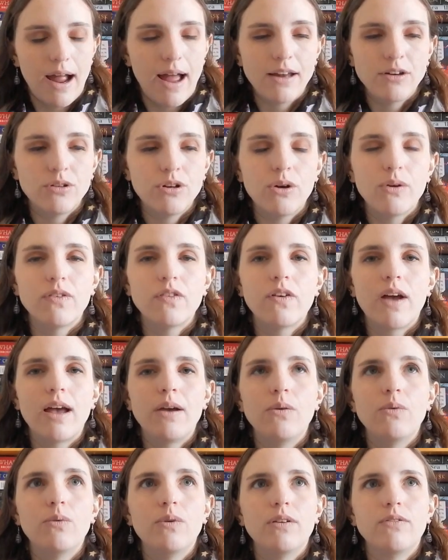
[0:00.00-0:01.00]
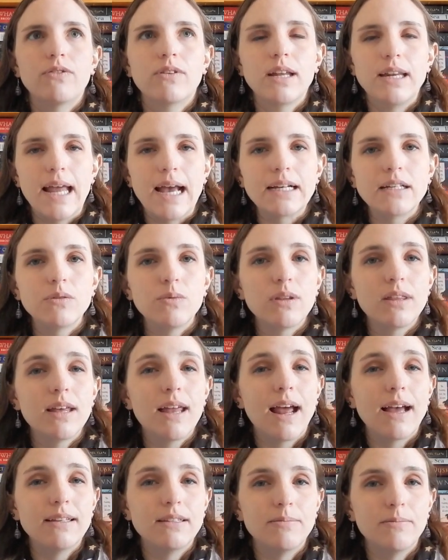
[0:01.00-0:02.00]
I don't know if I would have connected with
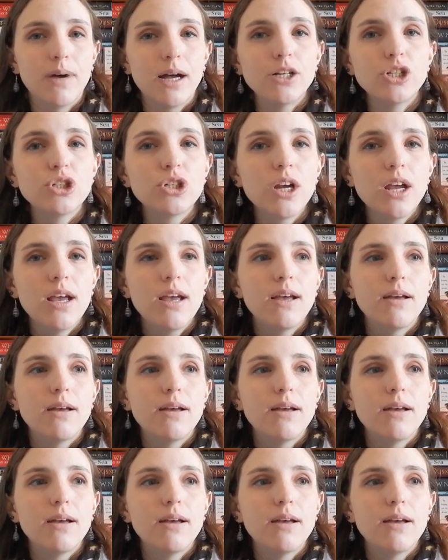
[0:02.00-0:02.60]
it as much